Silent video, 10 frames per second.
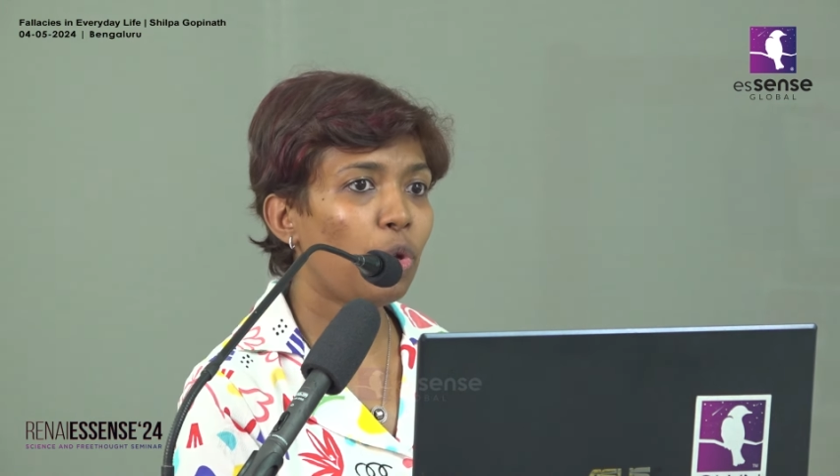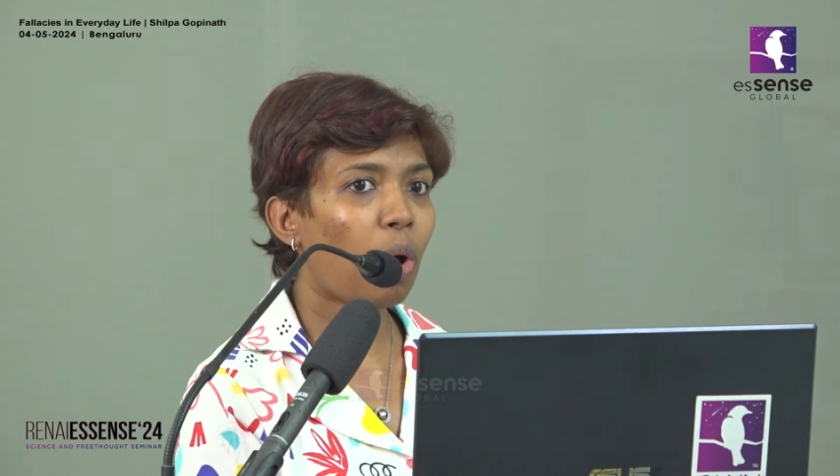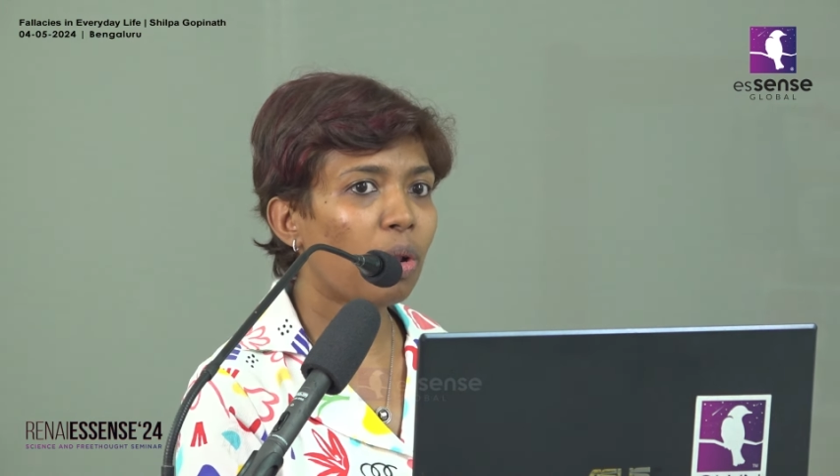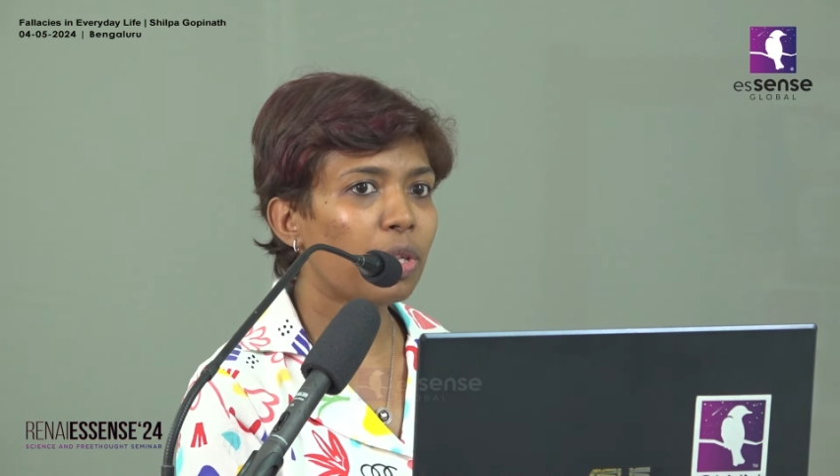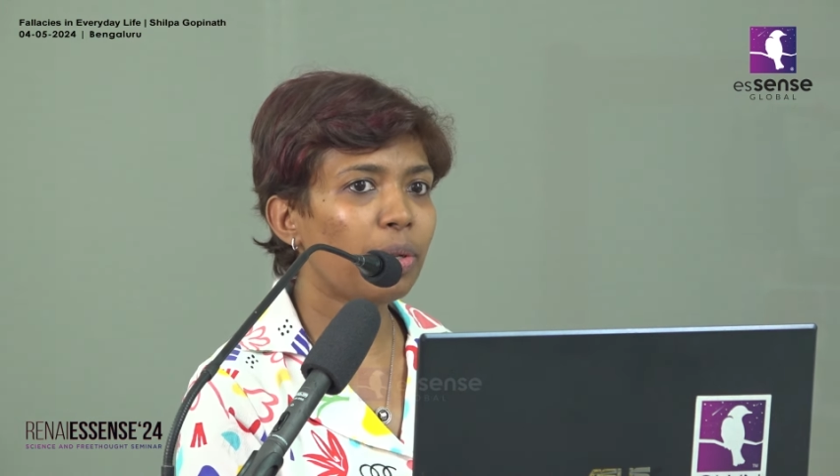you
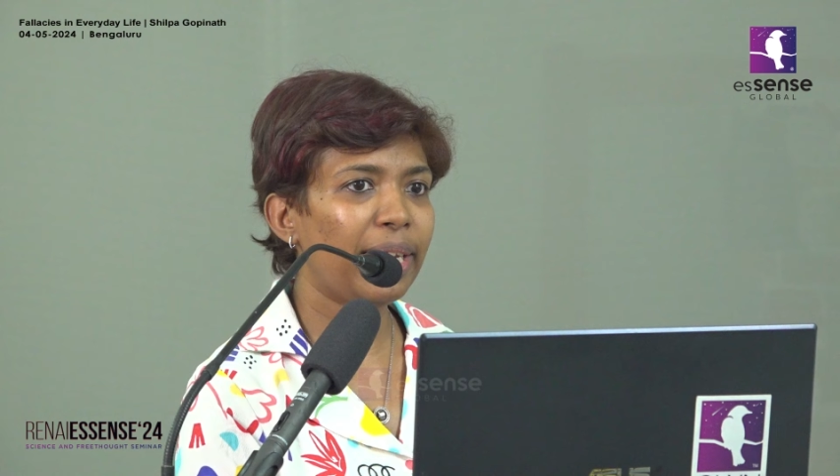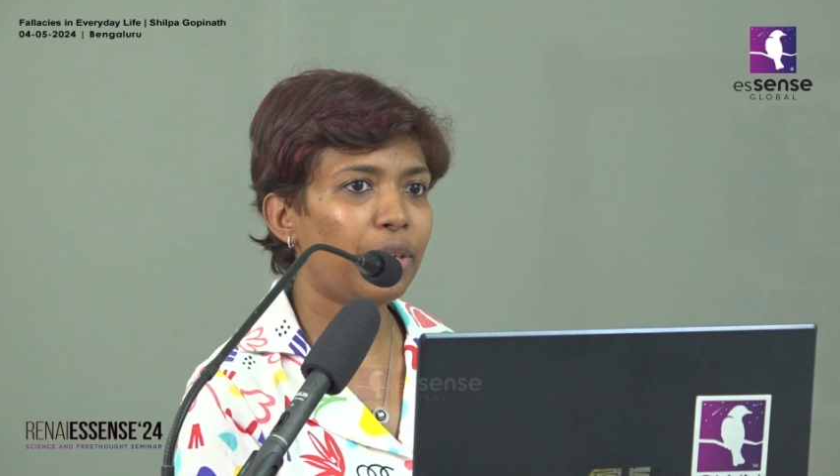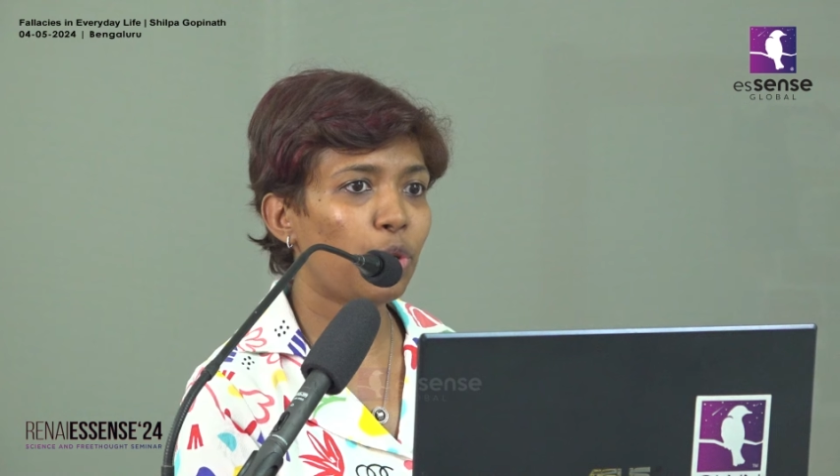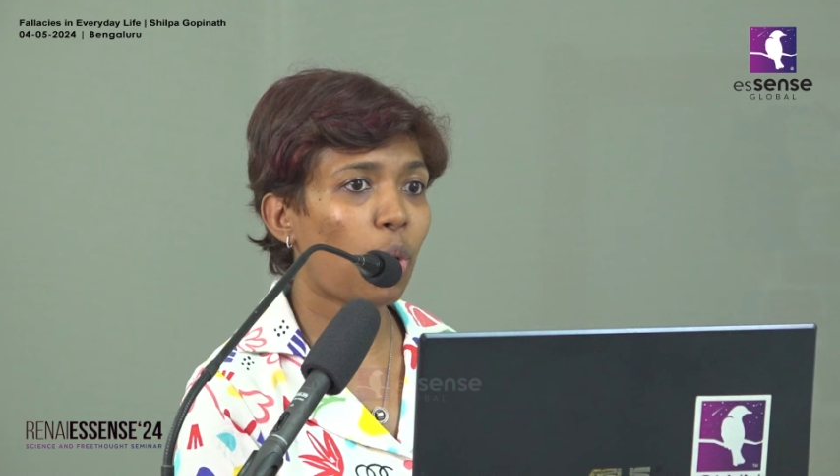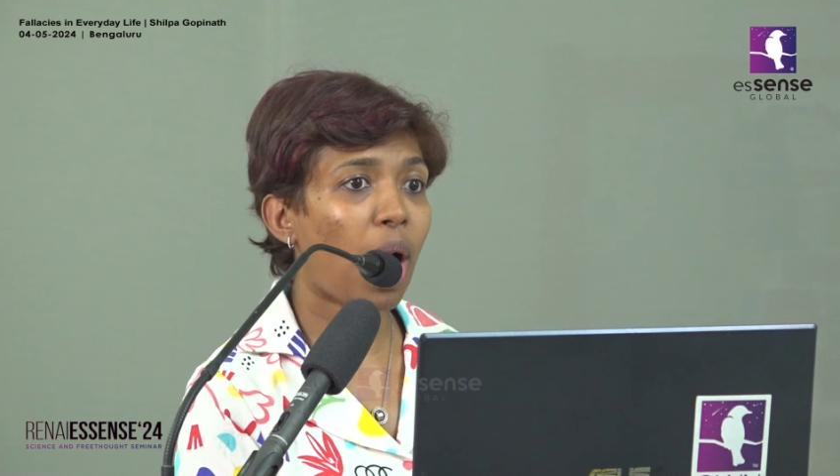also
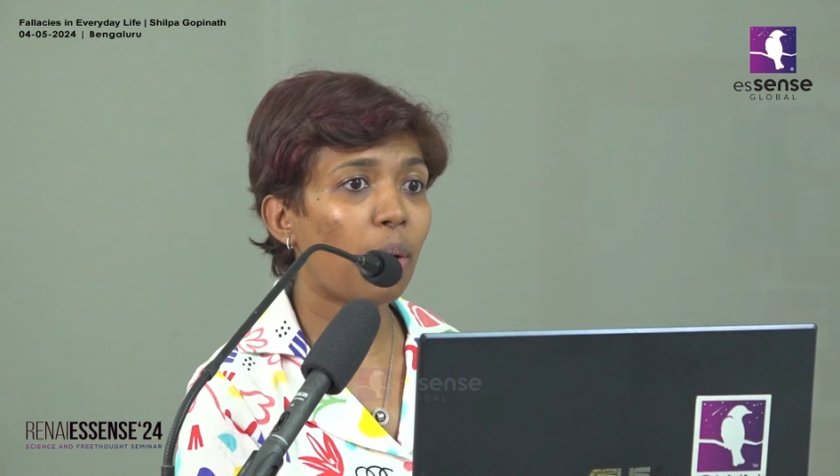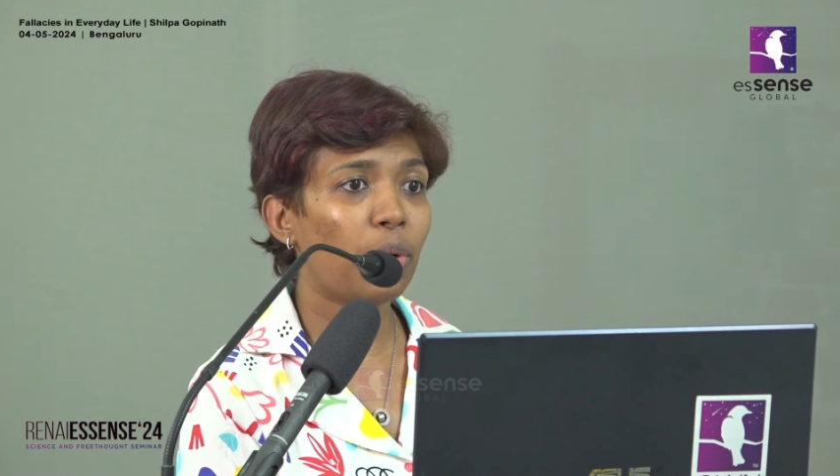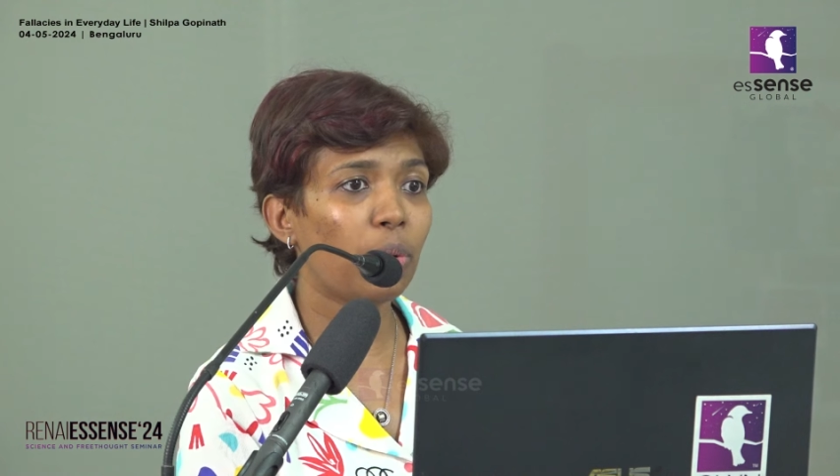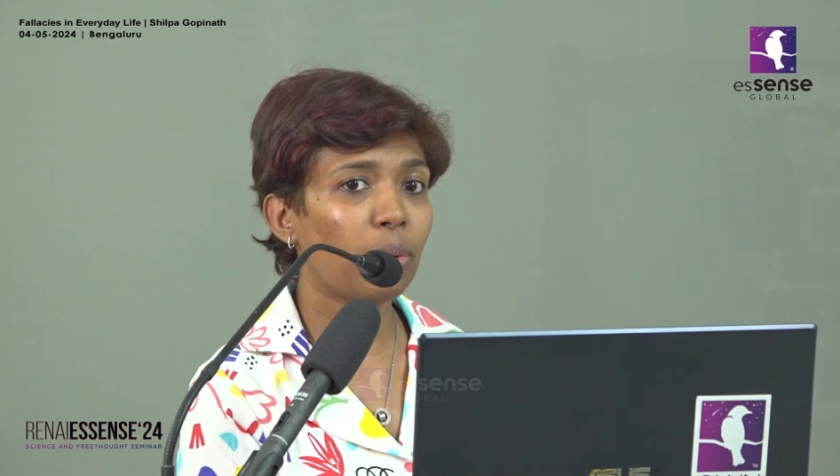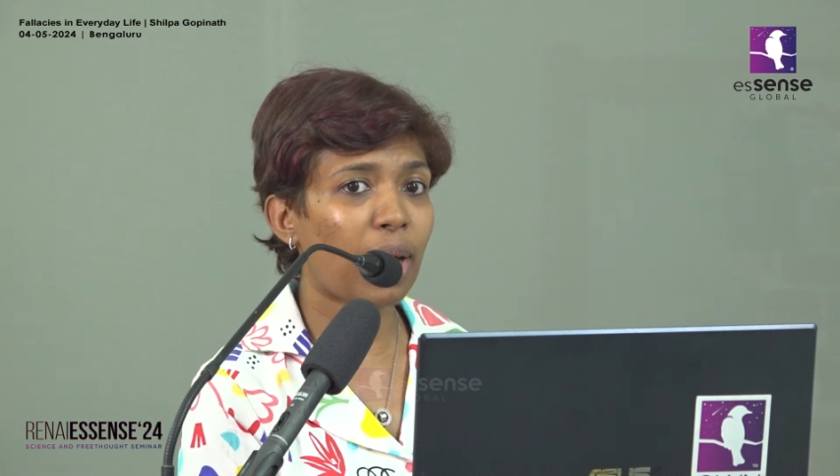need to know
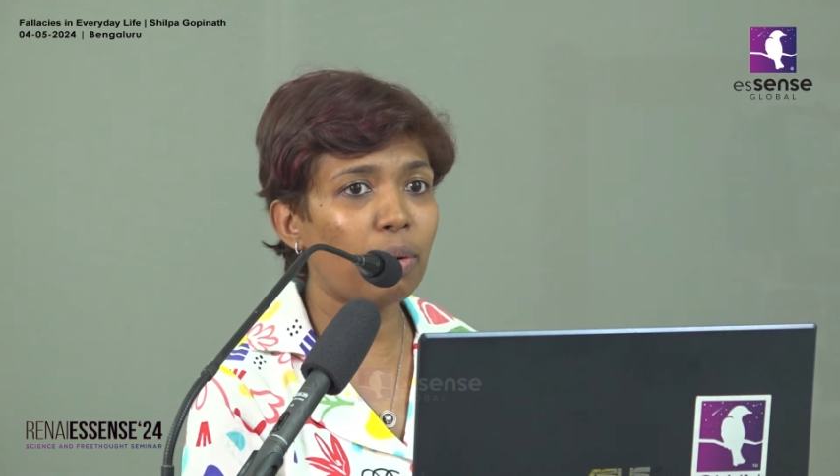how to